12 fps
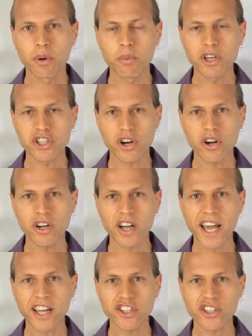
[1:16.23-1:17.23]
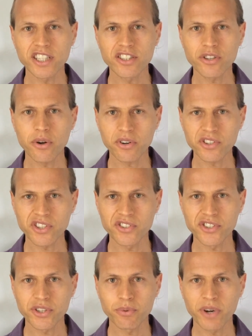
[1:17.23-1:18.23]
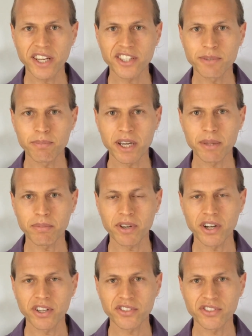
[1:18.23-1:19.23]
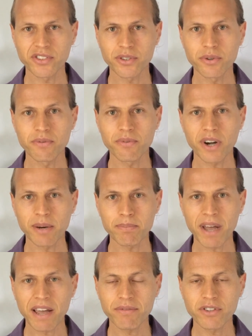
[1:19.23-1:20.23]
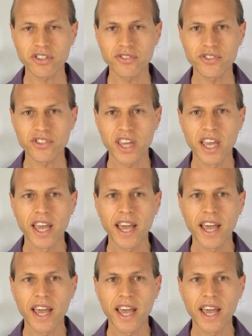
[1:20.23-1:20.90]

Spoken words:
which are actually toxins created by the plants to fight pathogens